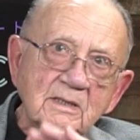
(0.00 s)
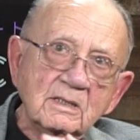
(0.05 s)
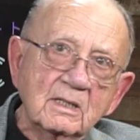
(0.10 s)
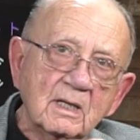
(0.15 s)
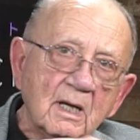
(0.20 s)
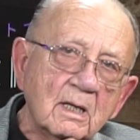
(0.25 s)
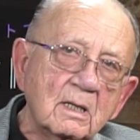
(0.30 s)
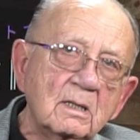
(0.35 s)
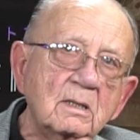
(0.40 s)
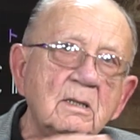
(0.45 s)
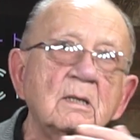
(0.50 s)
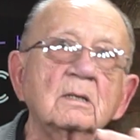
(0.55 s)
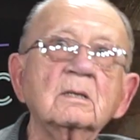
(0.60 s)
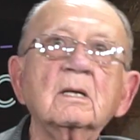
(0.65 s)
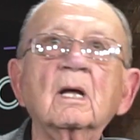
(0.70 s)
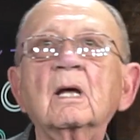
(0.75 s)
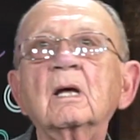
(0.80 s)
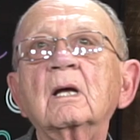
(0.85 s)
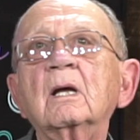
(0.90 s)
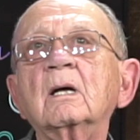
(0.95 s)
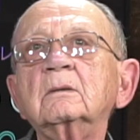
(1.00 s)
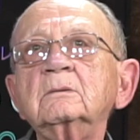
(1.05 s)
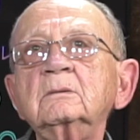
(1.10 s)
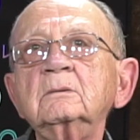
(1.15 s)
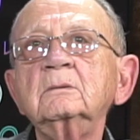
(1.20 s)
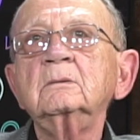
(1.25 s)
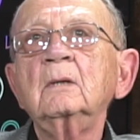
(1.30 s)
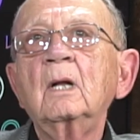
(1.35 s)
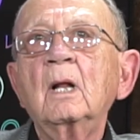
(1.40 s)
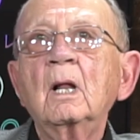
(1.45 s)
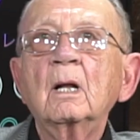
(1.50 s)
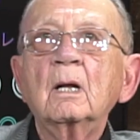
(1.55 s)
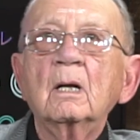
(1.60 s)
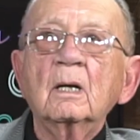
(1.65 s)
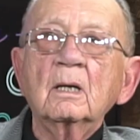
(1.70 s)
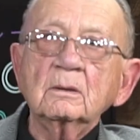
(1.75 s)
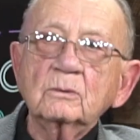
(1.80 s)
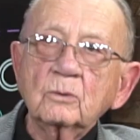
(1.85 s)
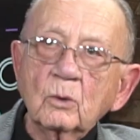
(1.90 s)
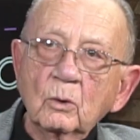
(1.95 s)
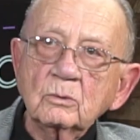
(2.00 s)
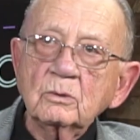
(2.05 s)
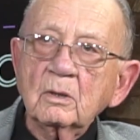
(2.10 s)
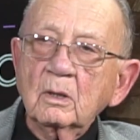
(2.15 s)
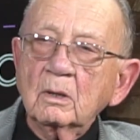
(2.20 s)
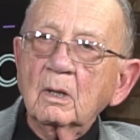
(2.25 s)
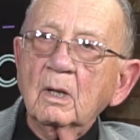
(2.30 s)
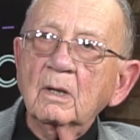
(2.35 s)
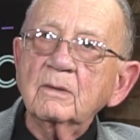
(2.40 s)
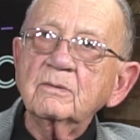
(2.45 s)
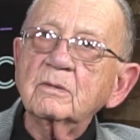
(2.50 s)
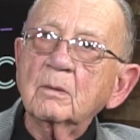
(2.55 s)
started to tell you. I told you life's a